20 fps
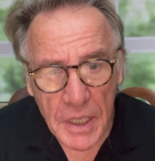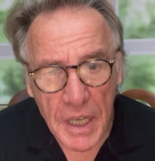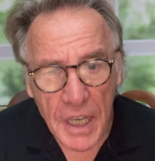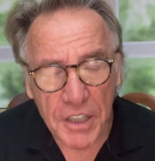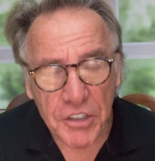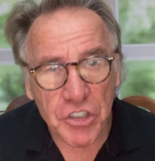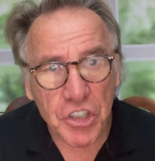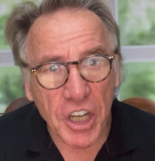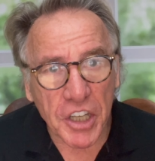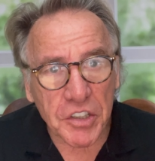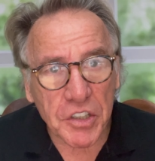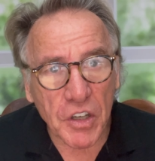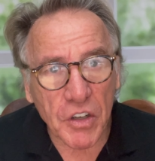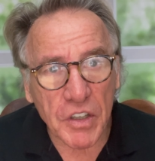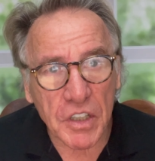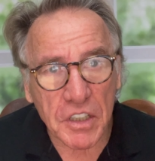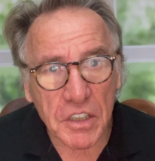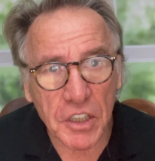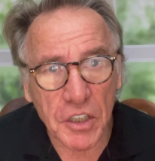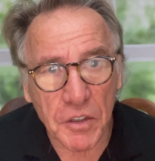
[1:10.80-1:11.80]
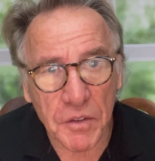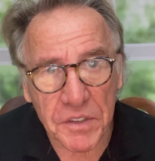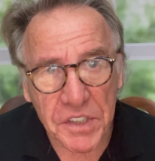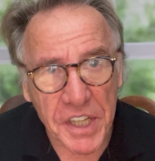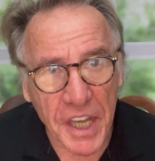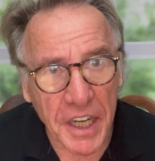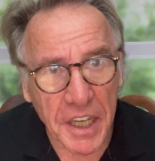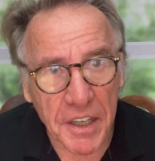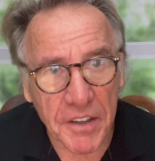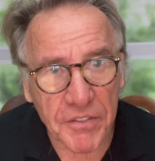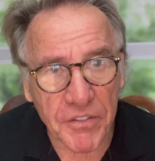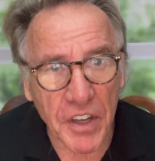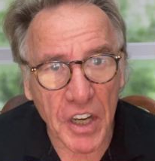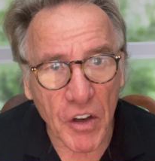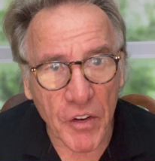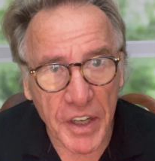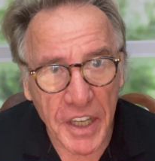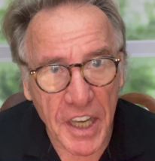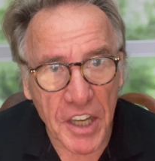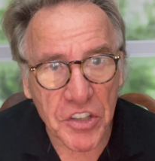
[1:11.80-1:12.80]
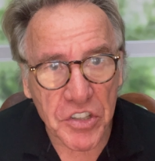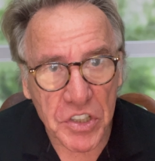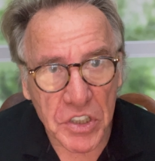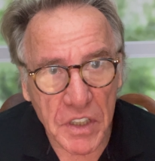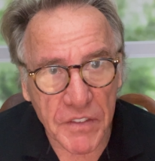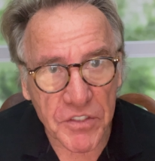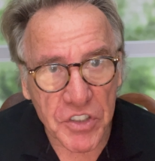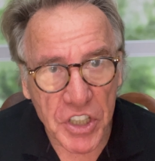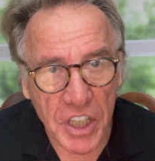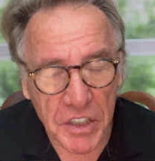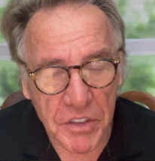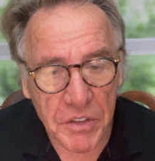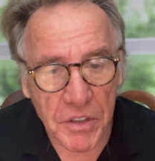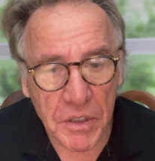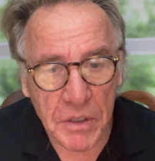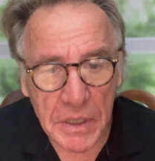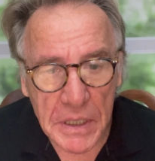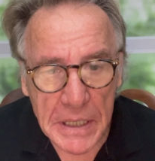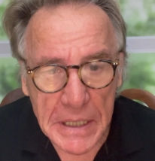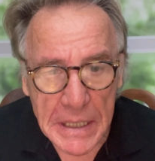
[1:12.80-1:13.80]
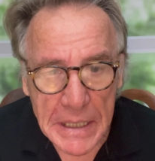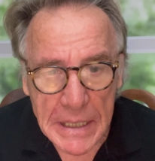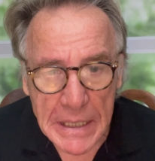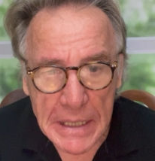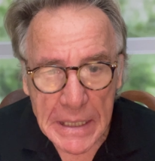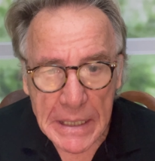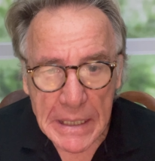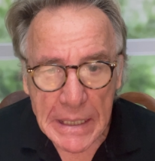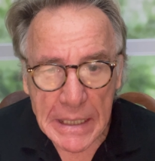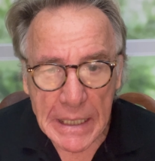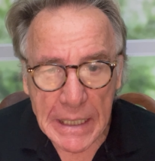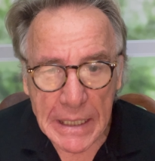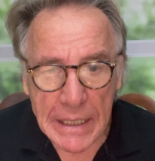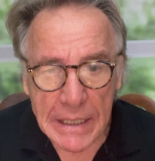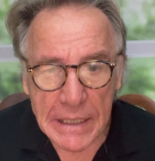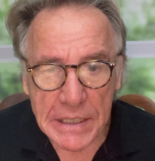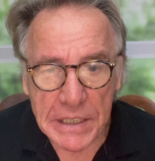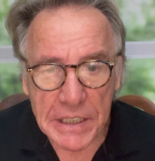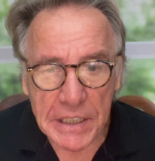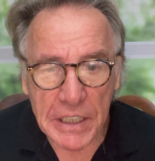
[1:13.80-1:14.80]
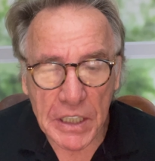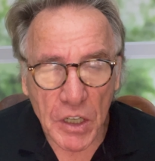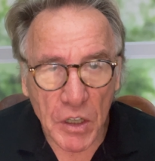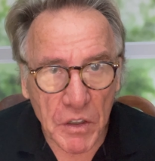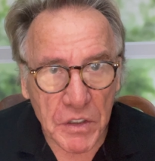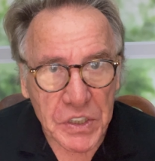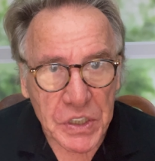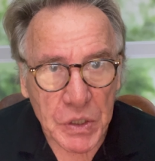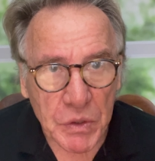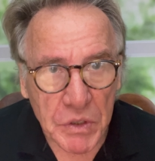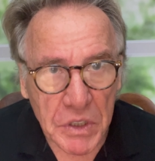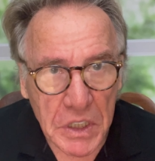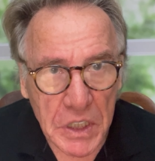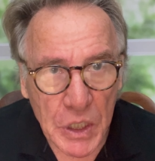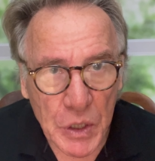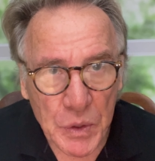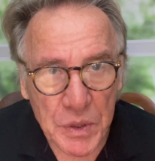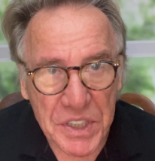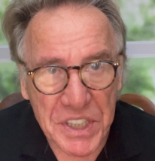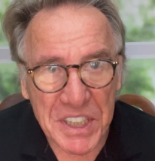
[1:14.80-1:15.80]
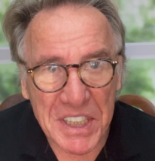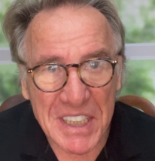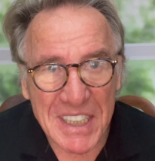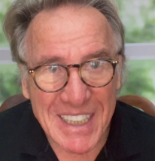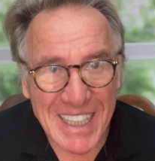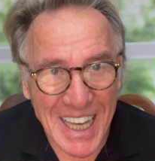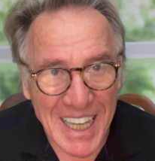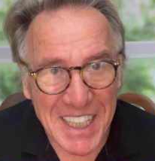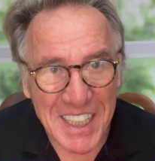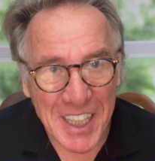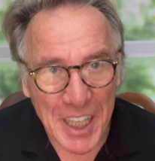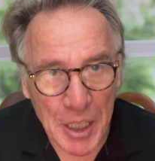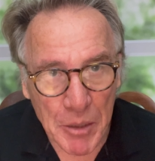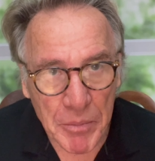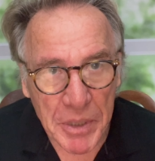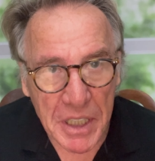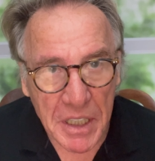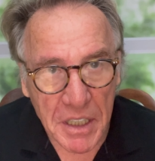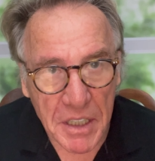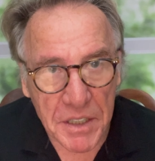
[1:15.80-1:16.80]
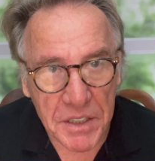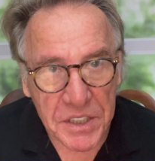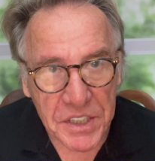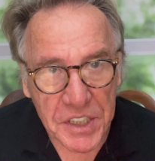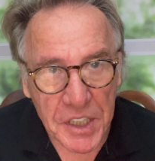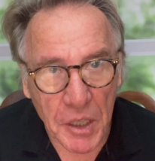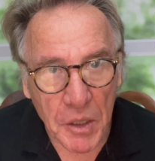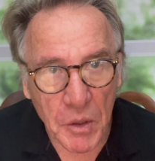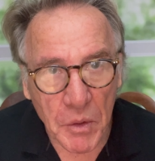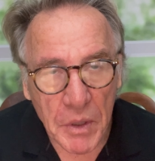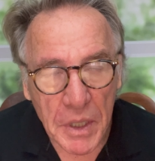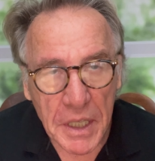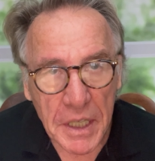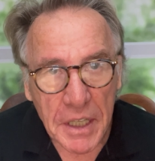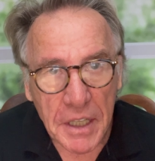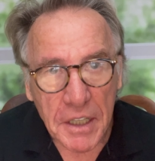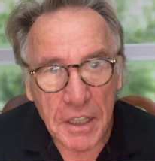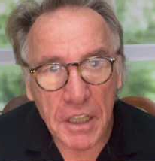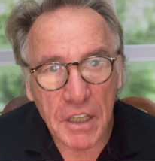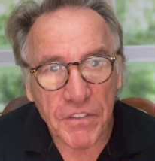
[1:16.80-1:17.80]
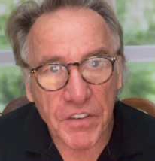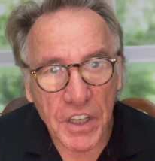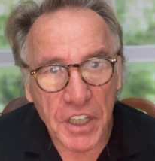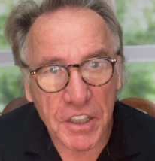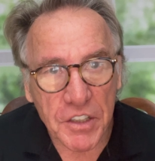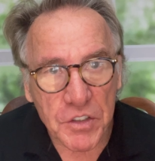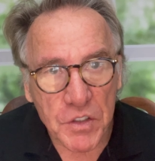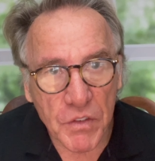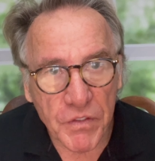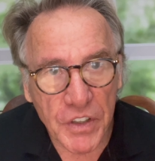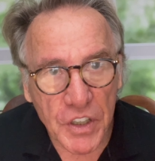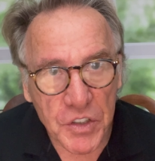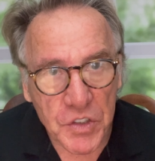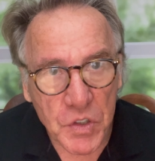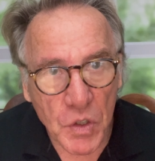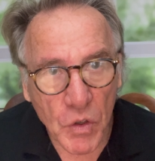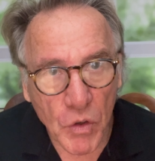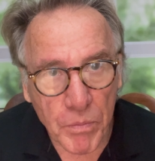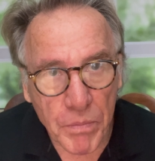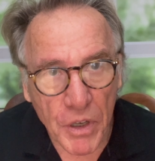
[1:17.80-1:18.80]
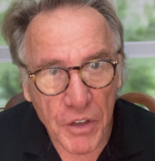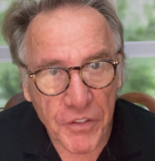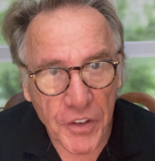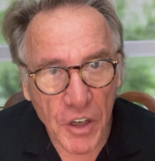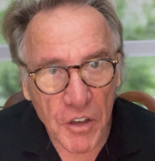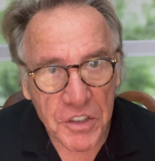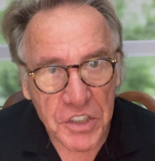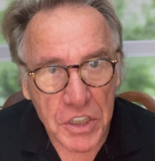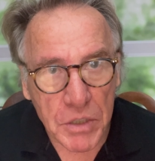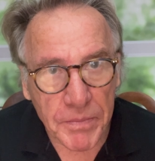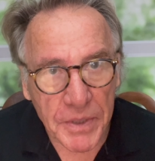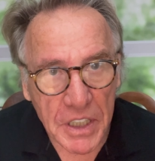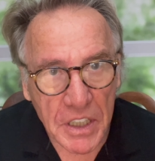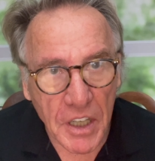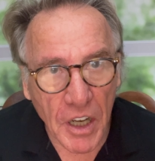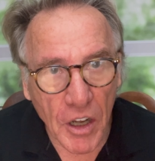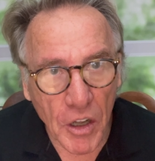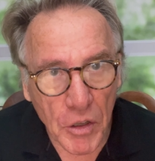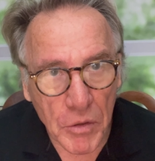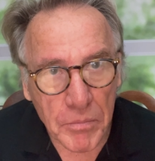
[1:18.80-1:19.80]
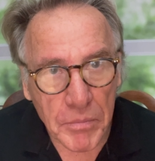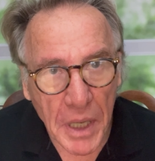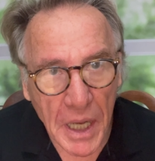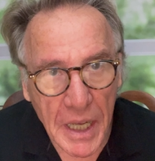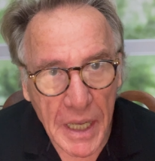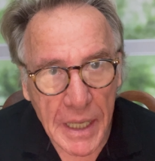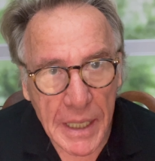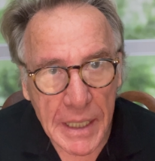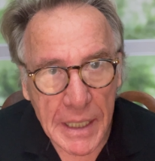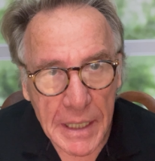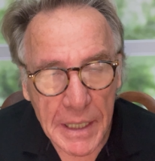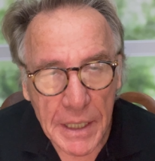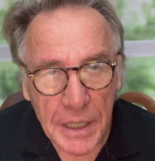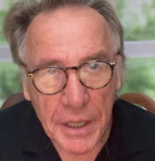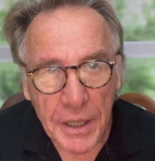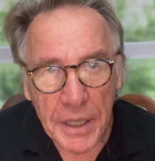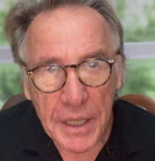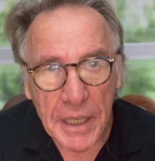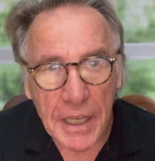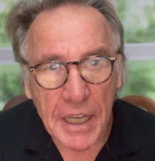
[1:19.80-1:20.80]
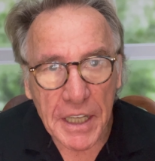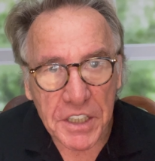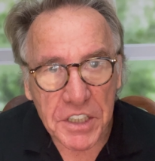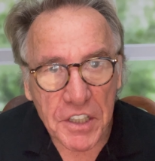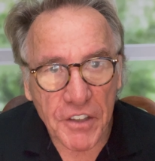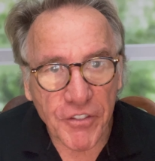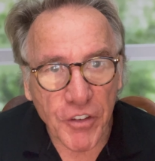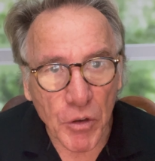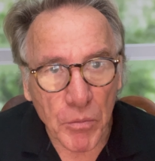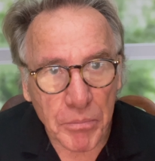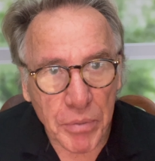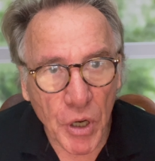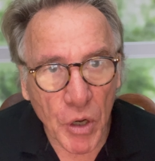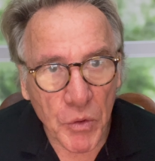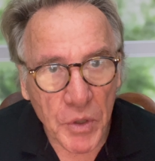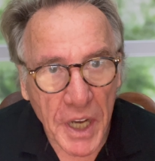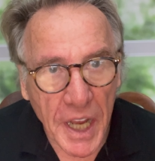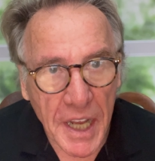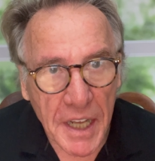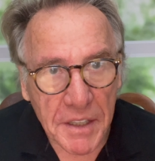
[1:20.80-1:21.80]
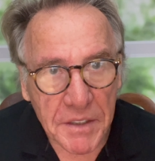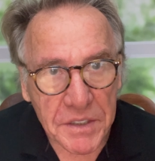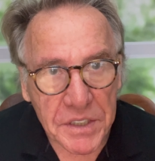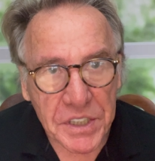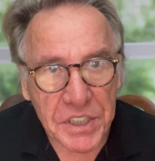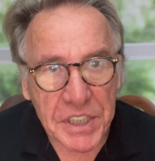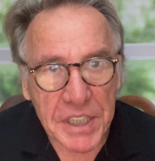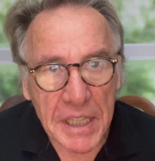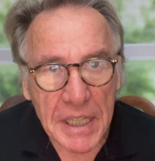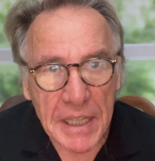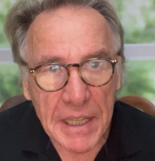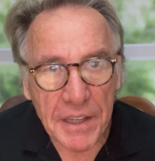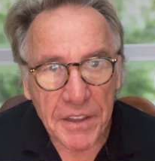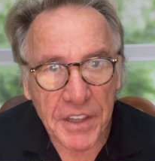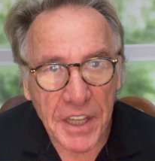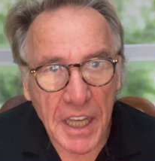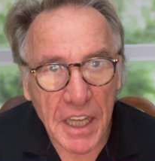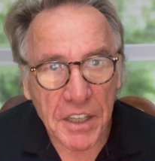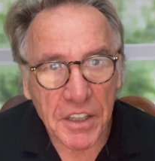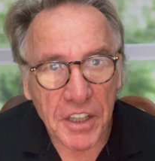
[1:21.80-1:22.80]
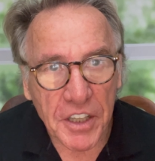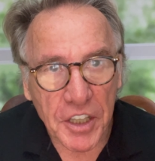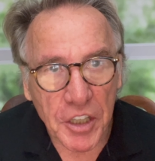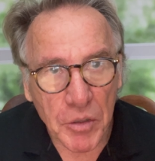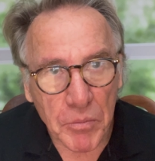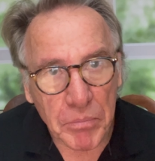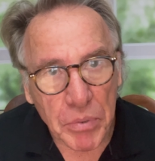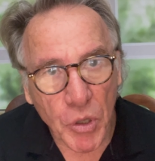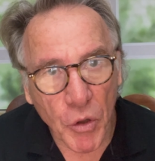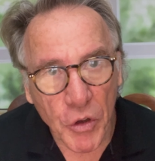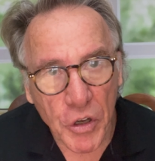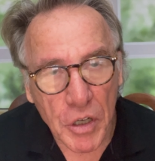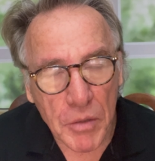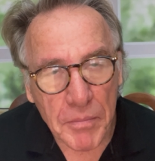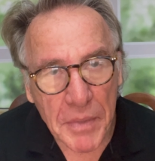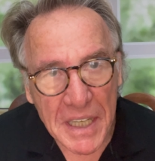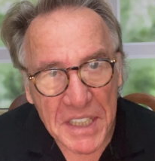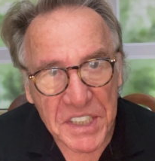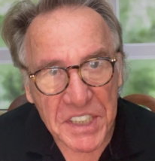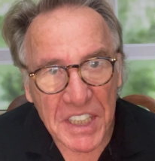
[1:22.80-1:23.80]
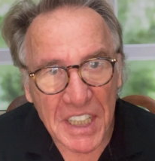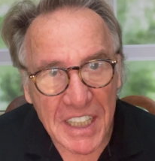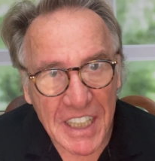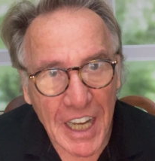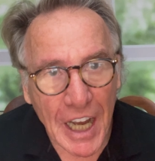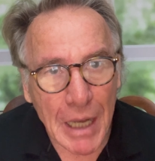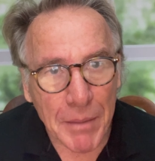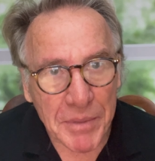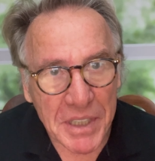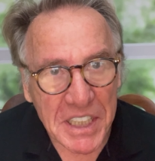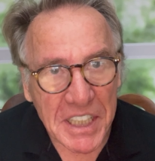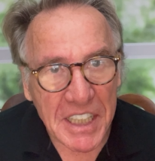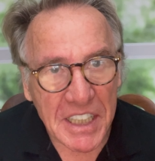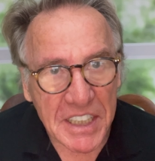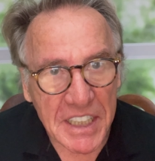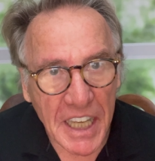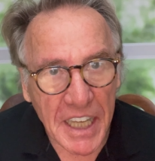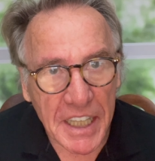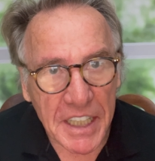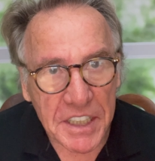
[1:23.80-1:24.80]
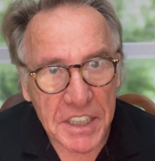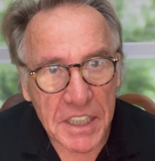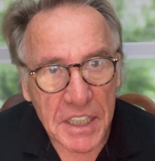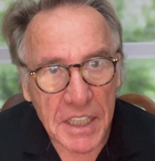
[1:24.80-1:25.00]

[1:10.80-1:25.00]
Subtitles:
Gender includes any variation of gender, and it also includes dead naming. So if an individual prefers to be called by different pronouns, then the employer must accommodate that